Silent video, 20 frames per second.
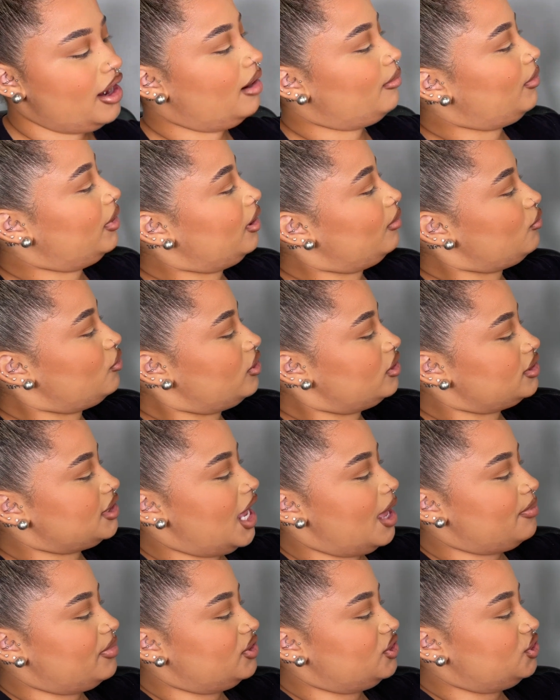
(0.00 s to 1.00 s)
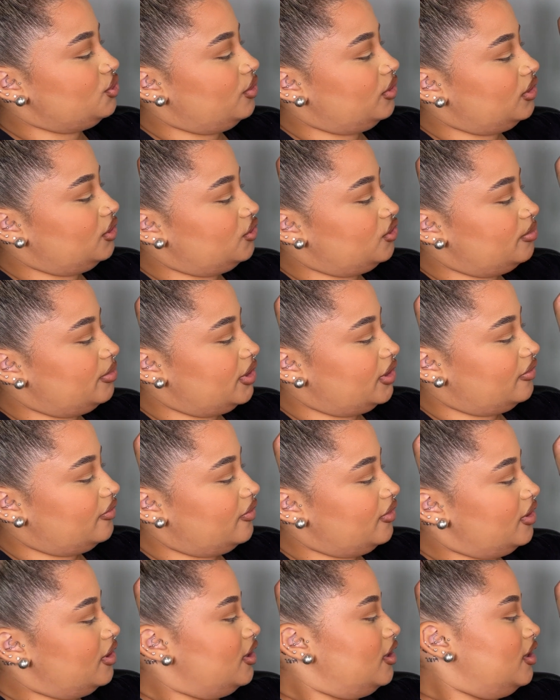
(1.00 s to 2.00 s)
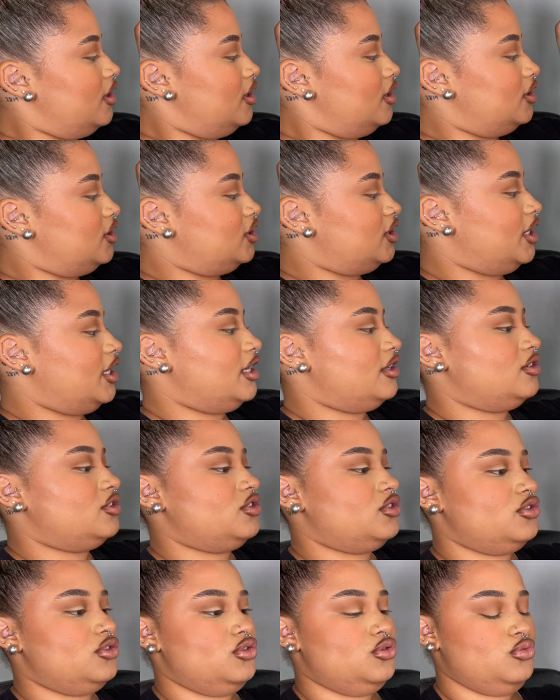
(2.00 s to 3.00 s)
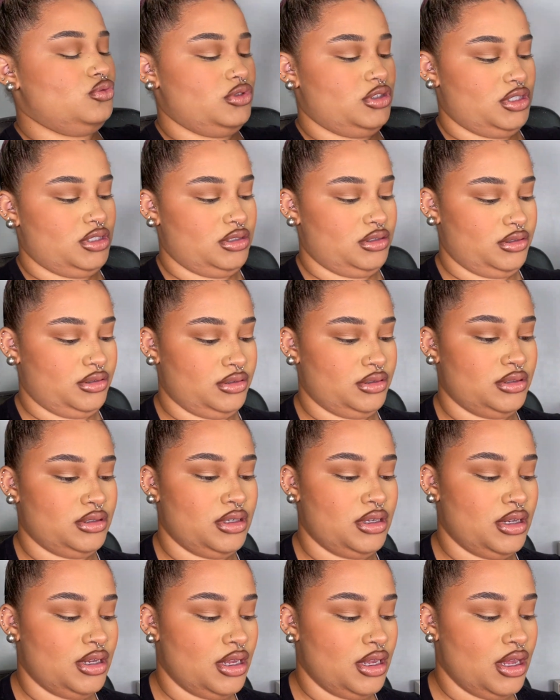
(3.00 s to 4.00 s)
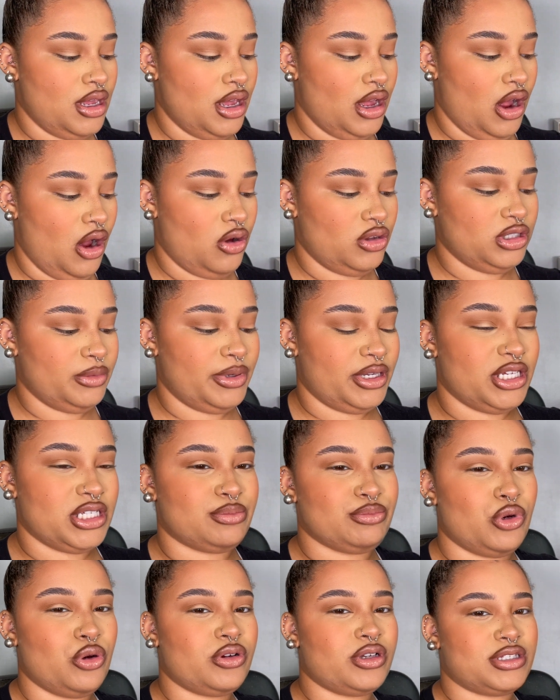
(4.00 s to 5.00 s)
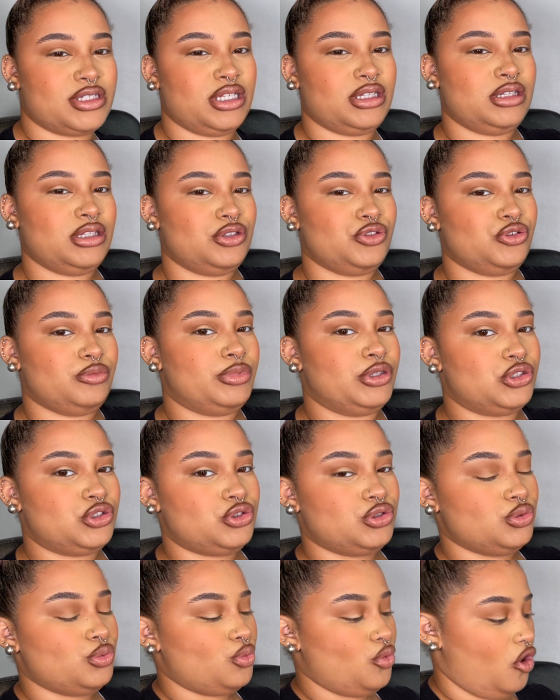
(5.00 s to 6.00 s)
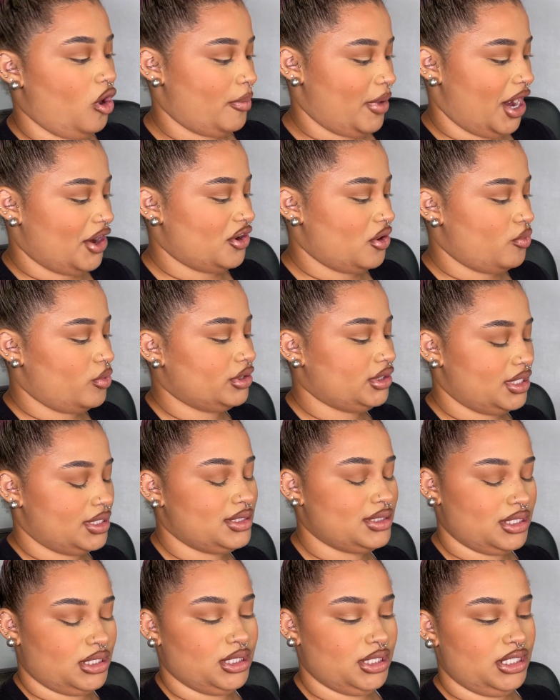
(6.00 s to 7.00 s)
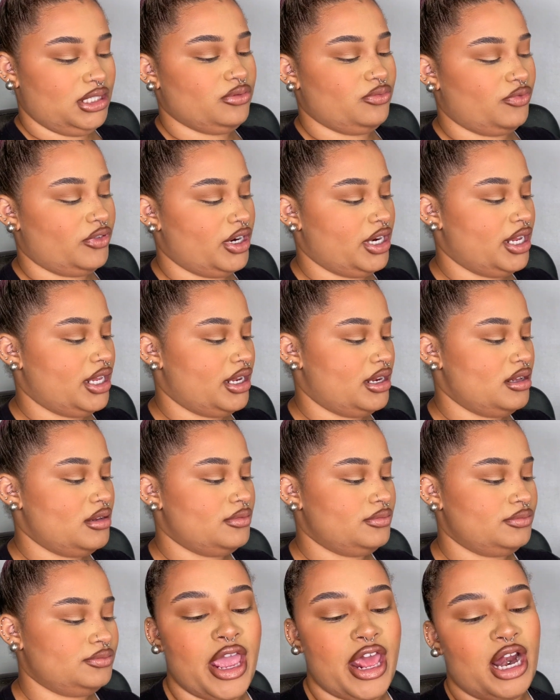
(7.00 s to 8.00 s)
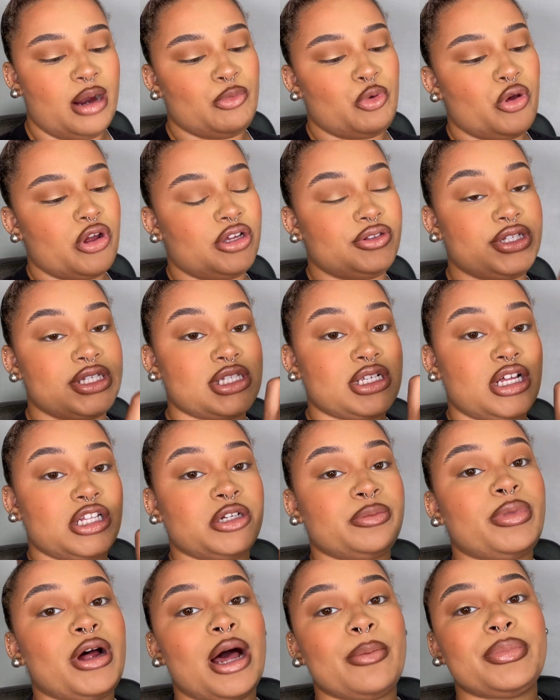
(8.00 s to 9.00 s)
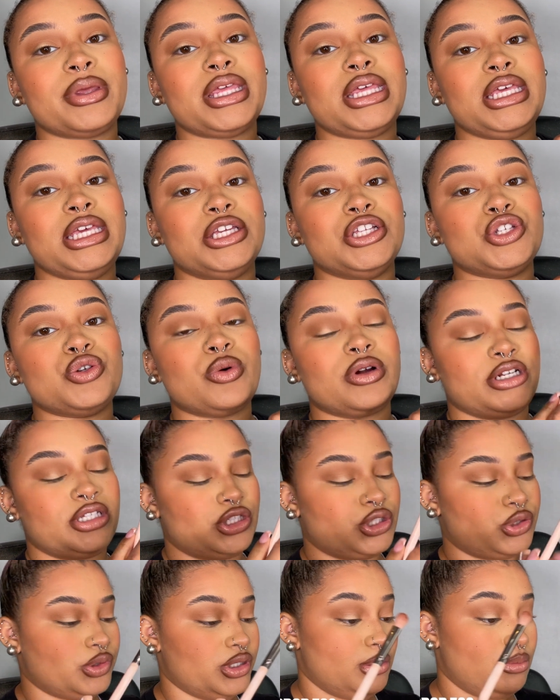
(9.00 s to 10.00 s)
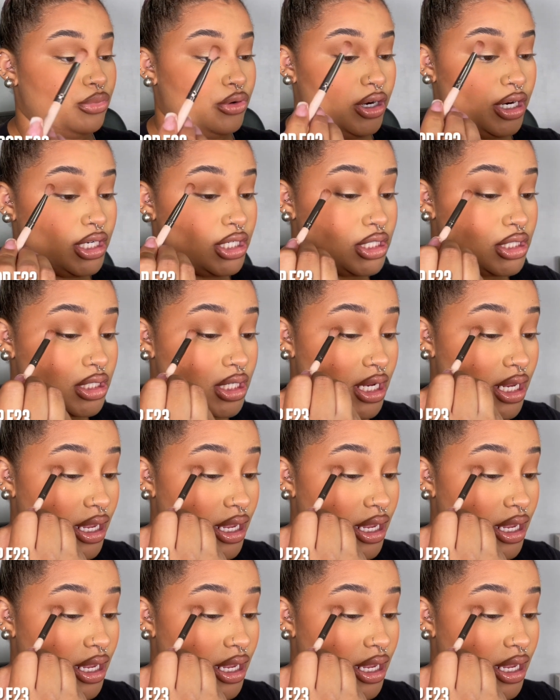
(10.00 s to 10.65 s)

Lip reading: I'm going to tap into a little bit of shade Snoozing, only because Mocha is a little bit too warm. I don't want this to lean red. And I'm going on this ColourPop E23 brush,